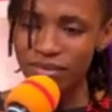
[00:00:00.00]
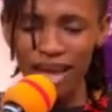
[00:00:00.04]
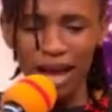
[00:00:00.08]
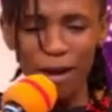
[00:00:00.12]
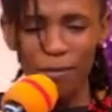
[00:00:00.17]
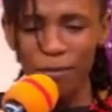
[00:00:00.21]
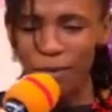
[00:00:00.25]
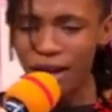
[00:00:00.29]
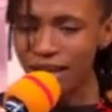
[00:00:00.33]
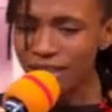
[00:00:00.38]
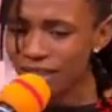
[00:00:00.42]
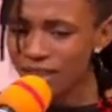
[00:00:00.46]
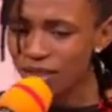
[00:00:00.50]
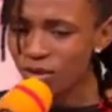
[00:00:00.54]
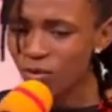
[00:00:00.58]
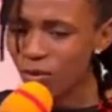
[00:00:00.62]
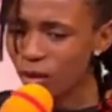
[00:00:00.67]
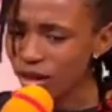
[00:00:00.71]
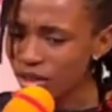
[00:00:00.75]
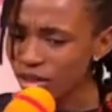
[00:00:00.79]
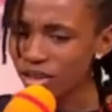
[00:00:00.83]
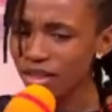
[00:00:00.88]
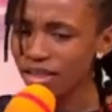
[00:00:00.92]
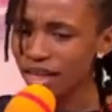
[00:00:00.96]

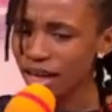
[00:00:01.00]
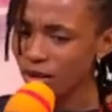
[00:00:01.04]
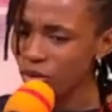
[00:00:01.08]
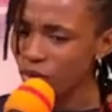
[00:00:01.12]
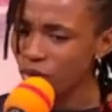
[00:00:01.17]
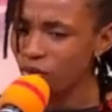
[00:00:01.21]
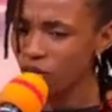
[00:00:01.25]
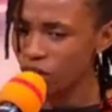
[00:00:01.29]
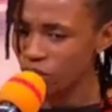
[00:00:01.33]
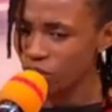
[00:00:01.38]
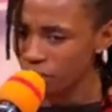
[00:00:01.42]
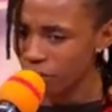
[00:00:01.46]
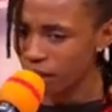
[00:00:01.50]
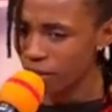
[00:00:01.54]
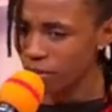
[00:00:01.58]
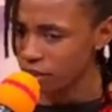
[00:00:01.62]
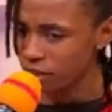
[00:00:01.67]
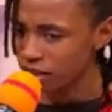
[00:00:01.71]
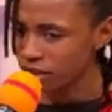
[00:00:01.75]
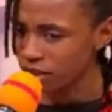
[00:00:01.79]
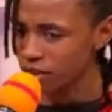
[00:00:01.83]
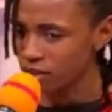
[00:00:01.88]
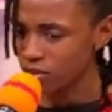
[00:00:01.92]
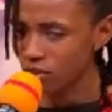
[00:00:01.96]
questions that no human
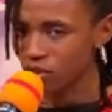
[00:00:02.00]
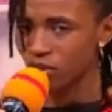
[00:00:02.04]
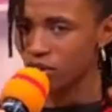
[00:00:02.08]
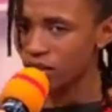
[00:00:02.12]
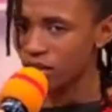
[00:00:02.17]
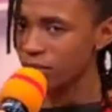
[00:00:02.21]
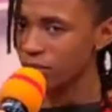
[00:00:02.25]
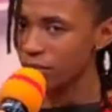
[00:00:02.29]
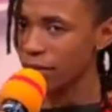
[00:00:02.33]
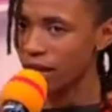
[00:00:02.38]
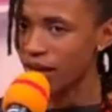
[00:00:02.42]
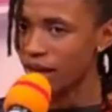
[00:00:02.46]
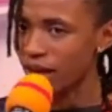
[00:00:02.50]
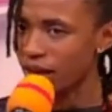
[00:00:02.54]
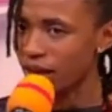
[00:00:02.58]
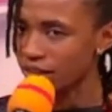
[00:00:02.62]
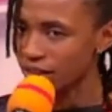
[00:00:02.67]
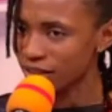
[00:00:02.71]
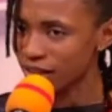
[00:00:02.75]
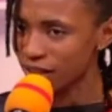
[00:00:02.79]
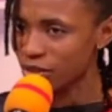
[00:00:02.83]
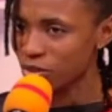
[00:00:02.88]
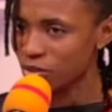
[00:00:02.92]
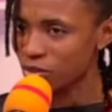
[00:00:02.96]
being is going to give me an
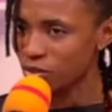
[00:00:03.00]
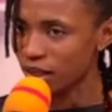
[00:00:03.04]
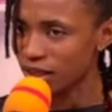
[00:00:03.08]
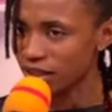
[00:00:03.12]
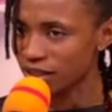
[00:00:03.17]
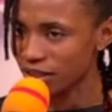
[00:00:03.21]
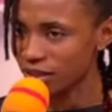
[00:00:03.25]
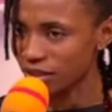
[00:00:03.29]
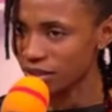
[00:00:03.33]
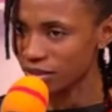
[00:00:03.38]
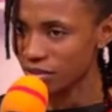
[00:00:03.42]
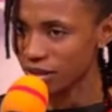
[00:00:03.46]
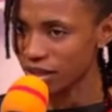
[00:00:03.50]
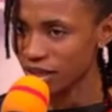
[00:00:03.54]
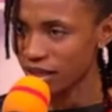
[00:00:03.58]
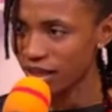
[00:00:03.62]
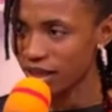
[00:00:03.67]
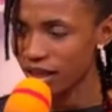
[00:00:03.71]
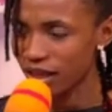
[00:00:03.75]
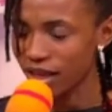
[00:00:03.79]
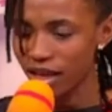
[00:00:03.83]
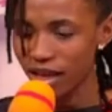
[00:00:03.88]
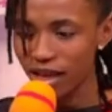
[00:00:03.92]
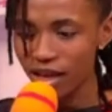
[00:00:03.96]
answer to necessarily,
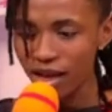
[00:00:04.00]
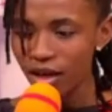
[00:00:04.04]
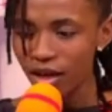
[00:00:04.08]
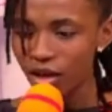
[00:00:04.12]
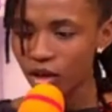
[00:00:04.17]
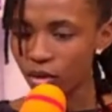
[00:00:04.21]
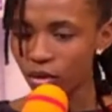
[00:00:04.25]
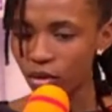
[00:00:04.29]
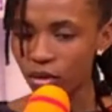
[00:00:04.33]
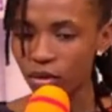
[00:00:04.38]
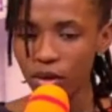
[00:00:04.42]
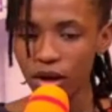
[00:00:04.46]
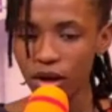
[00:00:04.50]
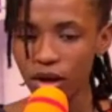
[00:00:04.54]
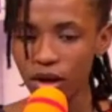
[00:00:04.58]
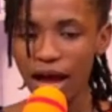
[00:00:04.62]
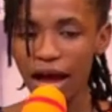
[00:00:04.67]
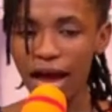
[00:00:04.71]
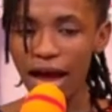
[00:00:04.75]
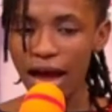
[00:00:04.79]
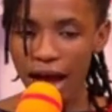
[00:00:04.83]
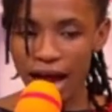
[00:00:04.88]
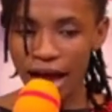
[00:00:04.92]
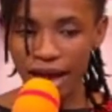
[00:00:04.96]

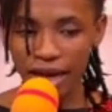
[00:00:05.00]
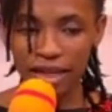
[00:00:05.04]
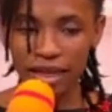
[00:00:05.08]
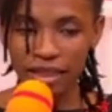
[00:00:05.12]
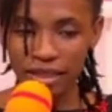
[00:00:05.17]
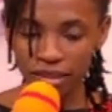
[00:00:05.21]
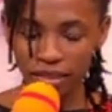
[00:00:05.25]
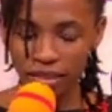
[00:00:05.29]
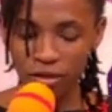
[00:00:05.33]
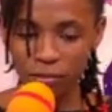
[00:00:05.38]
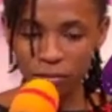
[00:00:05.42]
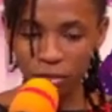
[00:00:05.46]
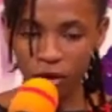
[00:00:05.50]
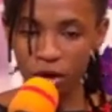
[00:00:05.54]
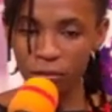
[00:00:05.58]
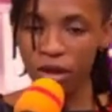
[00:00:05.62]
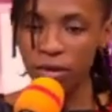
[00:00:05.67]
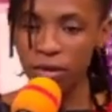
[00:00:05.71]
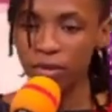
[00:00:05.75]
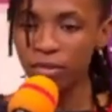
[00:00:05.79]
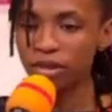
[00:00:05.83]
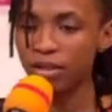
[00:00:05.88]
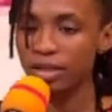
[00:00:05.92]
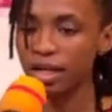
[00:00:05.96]
And the
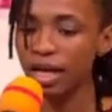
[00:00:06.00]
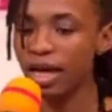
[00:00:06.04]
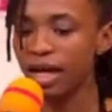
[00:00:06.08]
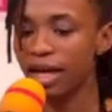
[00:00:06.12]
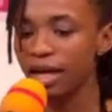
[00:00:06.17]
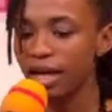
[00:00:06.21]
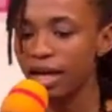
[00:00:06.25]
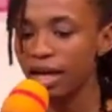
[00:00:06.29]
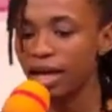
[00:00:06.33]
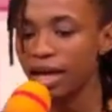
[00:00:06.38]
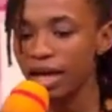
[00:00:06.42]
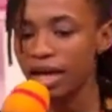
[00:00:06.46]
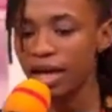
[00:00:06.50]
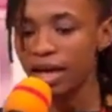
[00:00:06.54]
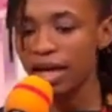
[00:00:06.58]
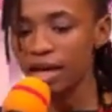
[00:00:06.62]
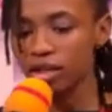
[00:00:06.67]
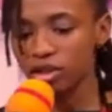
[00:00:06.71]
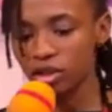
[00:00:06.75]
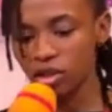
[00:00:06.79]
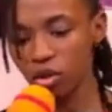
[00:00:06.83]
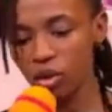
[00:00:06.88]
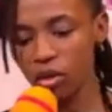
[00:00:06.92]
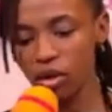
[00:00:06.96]
problem is that,
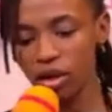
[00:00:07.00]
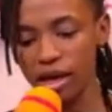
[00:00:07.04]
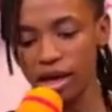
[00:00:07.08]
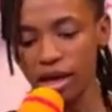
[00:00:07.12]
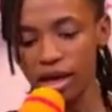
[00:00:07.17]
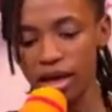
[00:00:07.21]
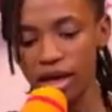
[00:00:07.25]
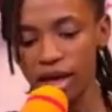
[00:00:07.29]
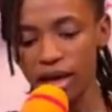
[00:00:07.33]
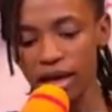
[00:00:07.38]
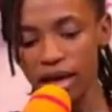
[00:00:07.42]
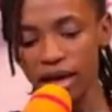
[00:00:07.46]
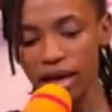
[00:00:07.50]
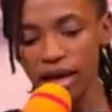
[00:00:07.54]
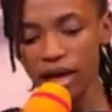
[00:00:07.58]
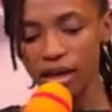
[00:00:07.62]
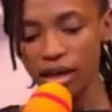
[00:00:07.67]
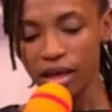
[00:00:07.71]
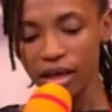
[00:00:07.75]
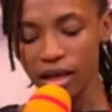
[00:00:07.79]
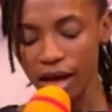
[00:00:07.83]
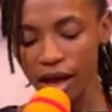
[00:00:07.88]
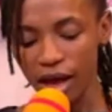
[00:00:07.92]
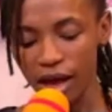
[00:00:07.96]
so
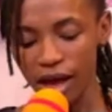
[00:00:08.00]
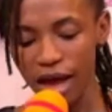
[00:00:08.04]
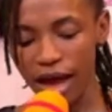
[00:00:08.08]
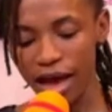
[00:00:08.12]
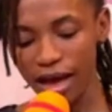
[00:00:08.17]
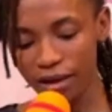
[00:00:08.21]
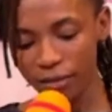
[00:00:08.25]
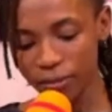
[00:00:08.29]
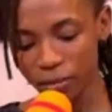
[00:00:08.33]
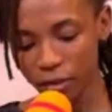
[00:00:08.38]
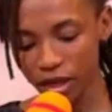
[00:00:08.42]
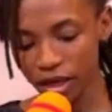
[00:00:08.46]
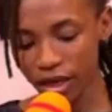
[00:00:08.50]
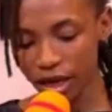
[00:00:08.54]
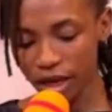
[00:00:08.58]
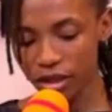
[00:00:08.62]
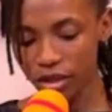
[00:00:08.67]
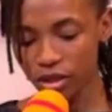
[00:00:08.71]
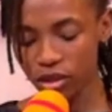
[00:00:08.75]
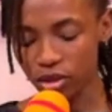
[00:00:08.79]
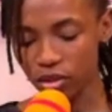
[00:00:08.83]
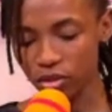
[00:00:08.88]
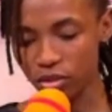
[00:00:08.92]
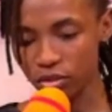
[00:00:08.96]
I began
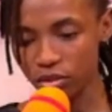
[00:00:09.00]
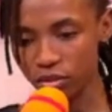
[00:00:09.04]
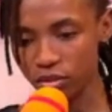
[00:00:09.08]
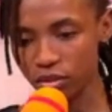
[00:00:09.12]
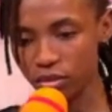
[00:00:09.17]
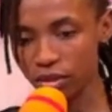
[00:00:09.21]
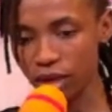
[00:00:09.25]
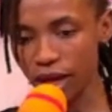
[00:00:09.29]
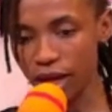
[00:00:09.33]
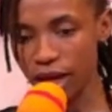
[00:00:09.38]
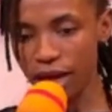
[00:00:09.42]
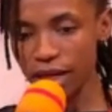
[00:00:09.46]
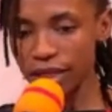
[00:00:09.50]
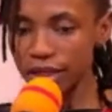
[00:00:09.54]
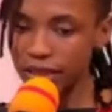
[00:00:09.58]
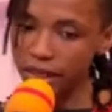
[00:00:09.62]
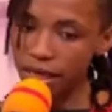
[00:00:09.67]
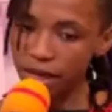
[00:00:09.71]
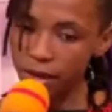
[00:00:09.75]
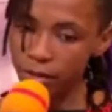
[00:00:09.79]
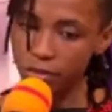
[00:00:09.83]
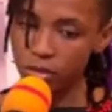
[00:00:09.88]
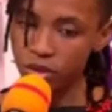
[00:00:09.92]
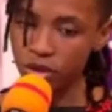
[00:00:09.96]
to
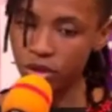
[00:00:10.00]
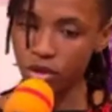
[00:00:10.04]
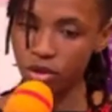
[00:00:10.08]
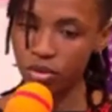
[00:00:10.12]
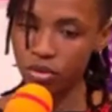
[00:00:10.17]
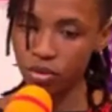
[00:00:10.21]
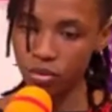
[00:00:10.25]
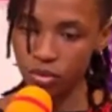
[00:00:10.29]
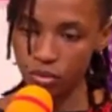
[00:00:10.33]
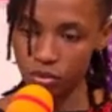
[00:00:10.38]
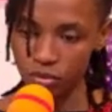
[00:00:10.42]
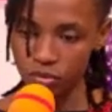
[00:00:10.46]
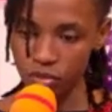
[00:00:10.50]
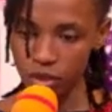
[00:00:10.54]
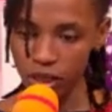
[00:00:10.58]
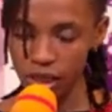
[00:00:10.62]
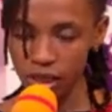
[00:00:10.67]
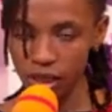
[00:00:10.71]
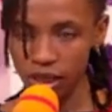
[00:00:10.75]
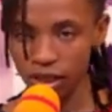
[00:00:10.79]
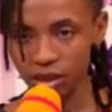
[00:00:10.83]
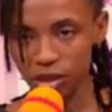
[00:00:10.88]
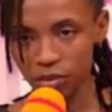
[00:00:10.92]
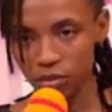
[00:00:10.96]
attempt to
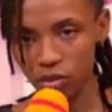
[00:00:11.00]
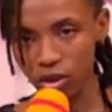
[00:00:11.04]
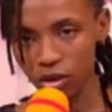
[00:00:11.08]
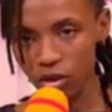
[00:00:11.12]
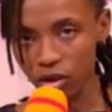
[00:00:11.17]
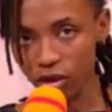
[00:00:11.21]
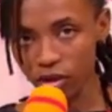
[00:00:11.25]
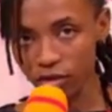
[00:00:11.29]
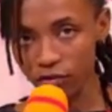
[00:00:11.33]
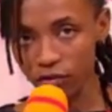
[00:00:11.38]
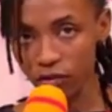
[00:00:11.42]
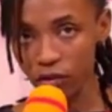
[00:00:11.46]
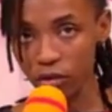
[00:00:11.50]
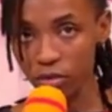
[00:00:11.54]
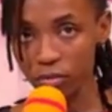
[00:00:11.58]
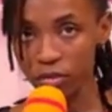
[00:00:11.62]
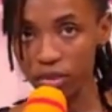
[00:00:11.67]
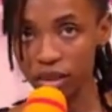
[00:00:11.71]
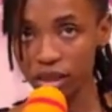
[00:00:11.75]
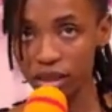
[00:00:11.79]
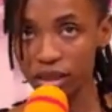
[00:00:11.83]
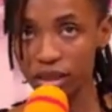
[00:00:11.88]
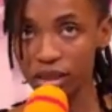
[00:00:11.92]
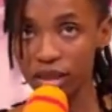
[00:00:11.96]
relate with God from
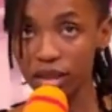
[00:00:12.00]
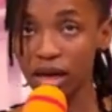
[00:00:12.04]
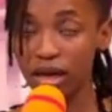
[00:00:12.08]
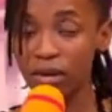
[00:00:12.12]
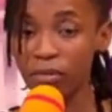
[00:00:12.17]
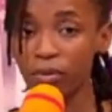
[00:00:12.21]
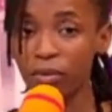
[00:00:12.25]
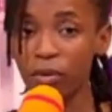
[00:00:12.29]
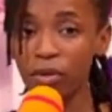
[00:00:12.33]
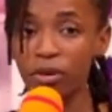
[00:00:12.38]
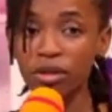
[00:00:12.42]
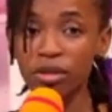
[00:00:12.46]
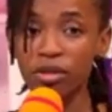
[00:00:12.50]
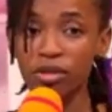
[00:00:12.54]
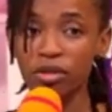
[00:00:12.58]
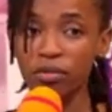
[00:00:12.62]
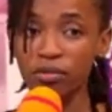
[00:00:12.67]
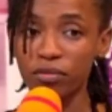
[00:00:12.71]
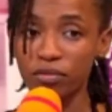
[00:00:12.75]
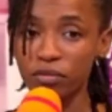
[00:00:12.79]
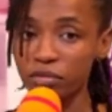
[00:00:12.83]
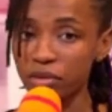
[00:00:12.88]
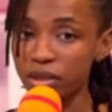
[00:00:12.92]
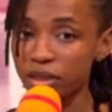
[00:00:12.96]
the standpoint
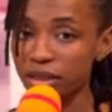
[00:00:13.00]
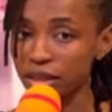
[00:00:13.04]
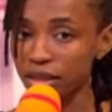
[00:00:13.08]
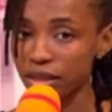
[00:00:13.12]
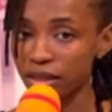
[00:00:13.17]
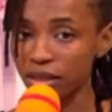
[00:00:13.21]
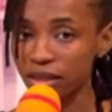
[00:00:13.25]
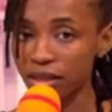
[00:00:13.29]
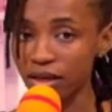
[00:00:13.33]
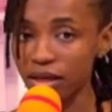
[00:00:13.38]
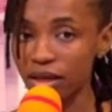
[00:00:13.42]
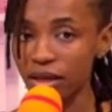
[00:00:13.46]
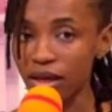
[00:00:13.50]
of reasoning